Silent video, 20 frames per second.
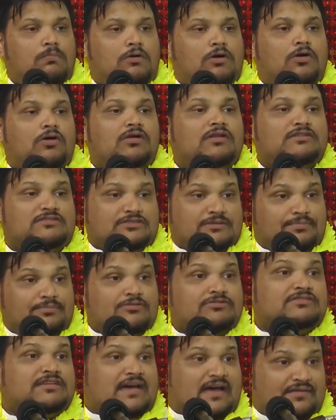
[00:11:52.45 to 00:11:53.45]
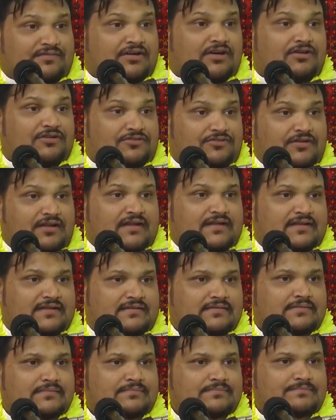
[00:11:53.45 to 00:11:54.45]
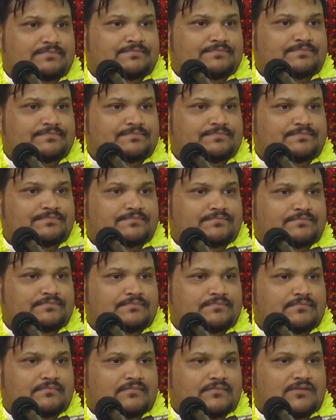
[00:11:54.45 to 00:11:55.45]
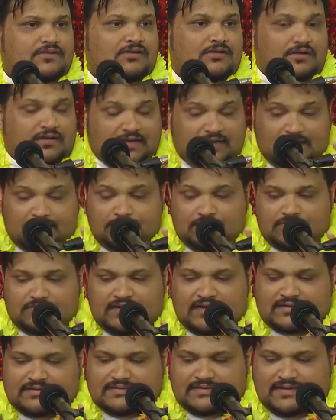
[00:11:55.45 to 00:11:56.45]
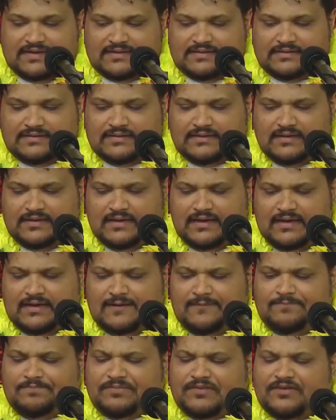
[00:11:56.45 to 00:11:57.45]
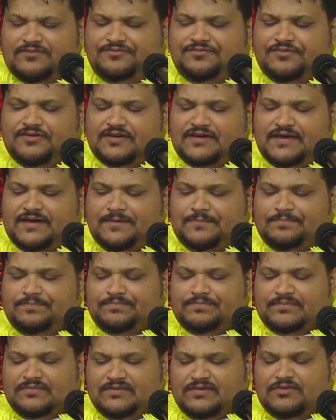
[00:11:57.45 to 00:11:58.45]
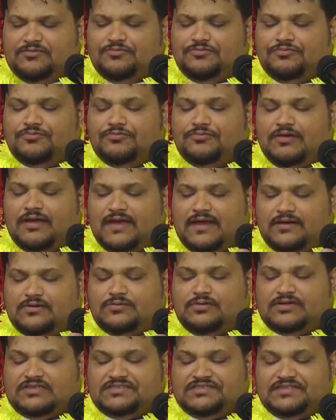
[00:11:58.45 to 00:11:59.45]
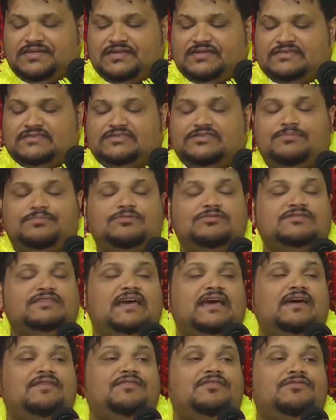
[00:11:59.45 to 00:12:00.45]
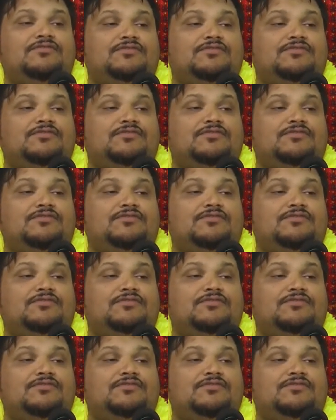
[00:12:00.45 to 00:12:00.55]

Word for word: All is supposed to have 108. You'll hear about that tonight. Further, the real question is suppose I have a